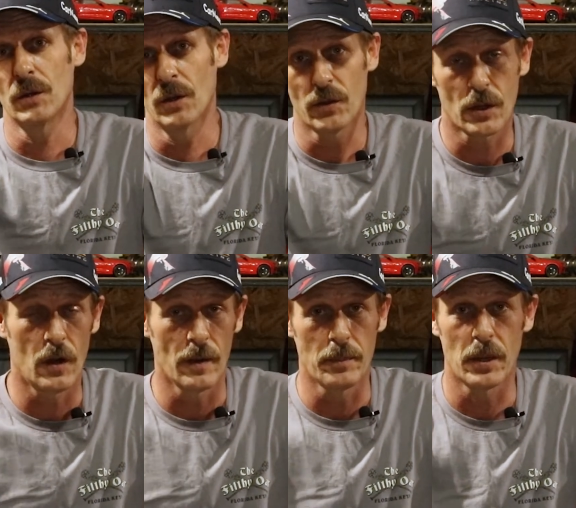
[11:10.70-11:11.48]
you know, the
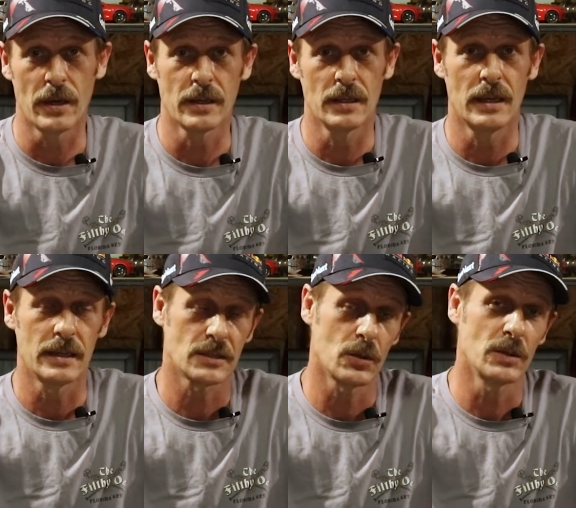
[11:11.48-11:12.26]
car parking
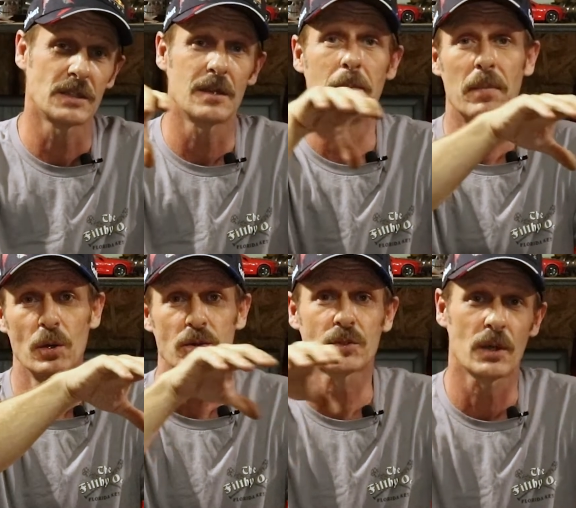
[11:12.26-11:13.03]
lot. So it's the
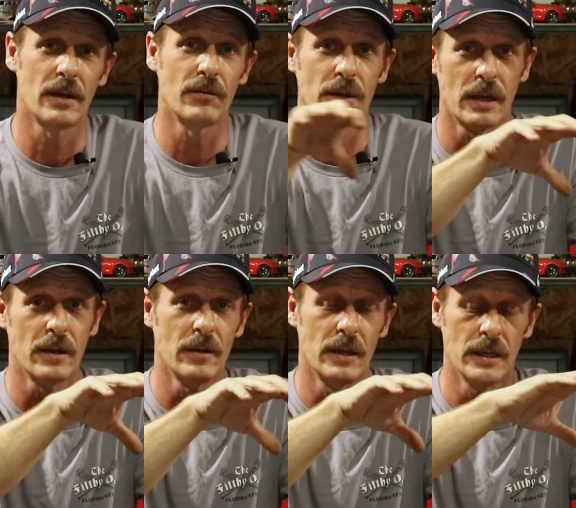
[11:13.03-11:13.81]
most traveled
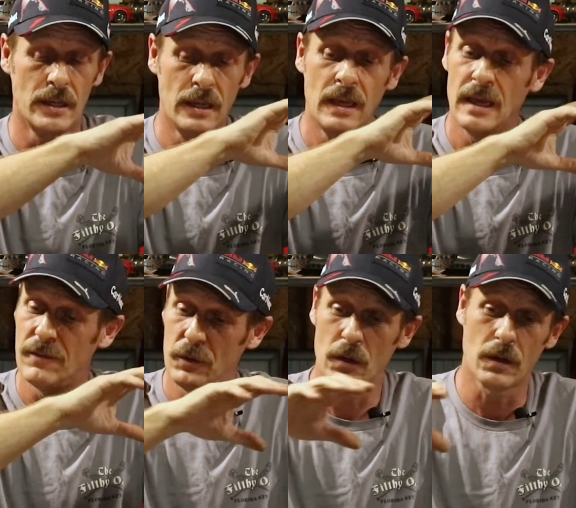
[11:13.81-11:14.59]
area.
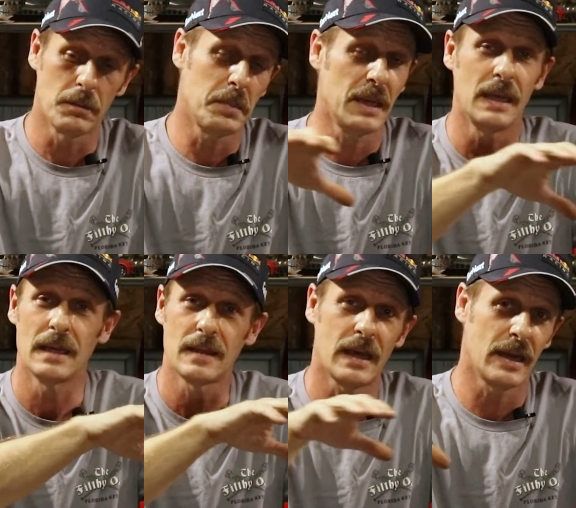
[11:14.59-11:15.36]
If you can be
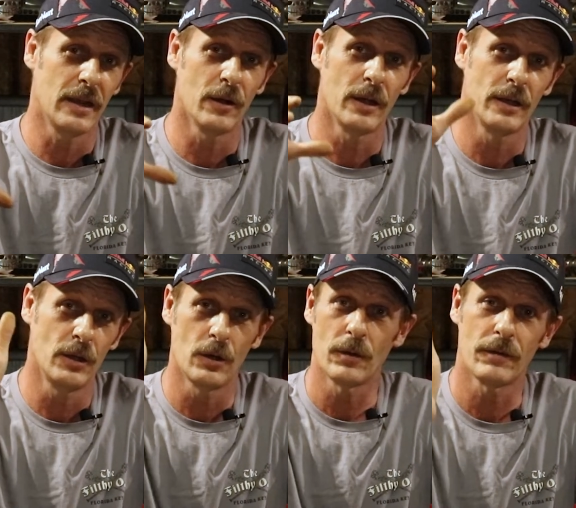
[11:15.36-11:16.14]
in that area,
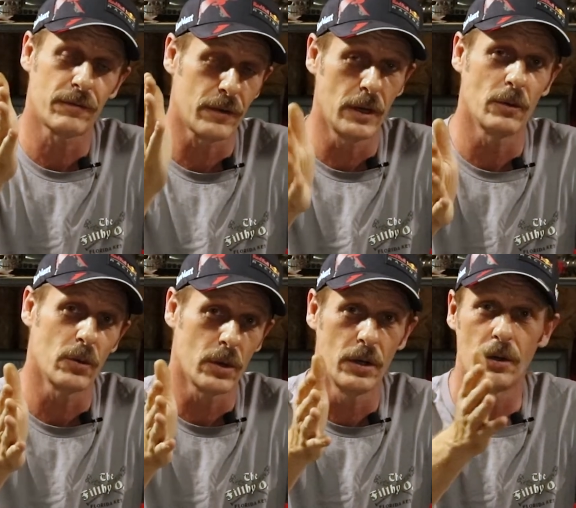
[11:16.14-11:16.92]
you know, the front
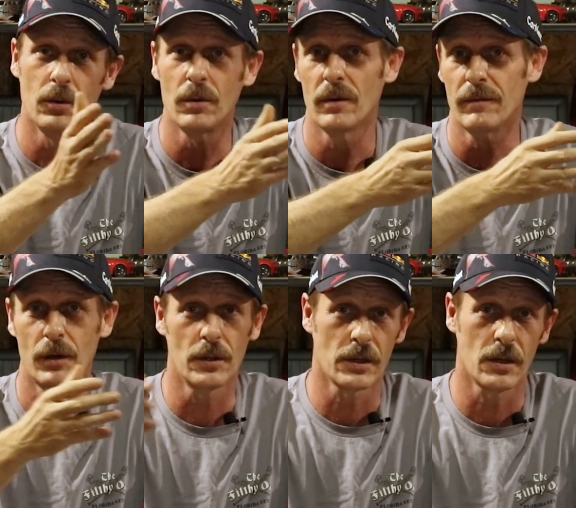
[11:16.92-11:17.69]
row of
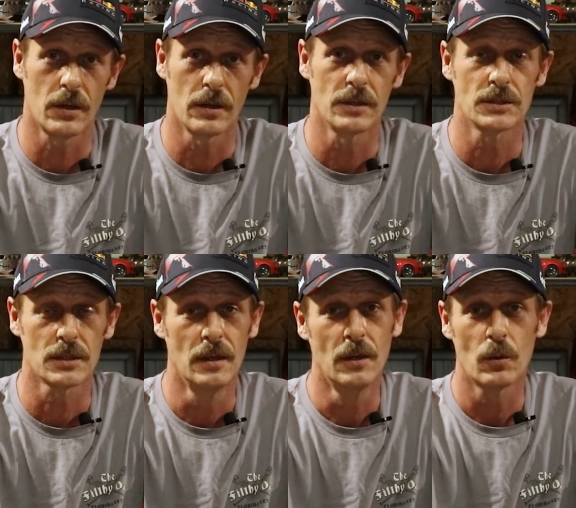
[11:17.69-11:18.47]
all the
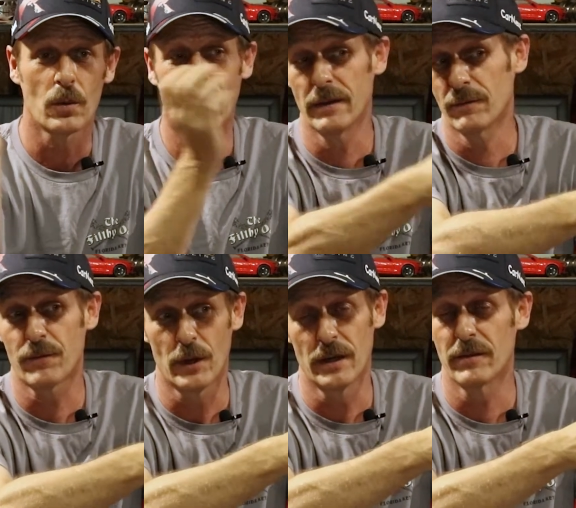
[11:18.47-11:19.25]
cars right in
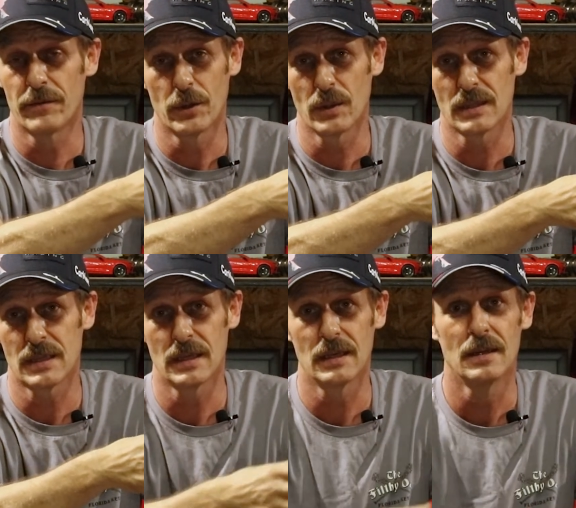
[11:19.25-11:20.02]
front of the voting
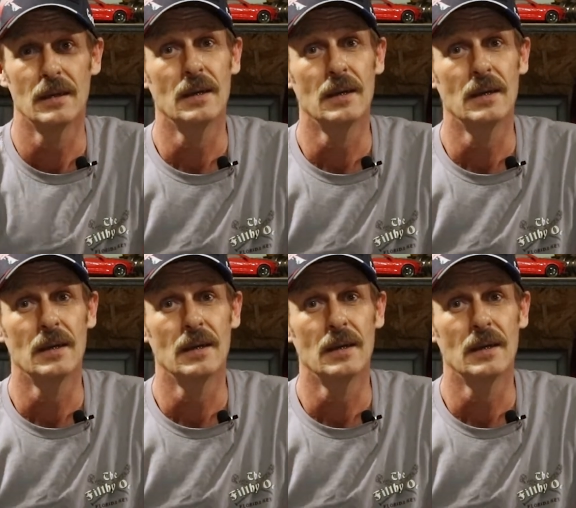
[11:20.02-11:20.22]
tent,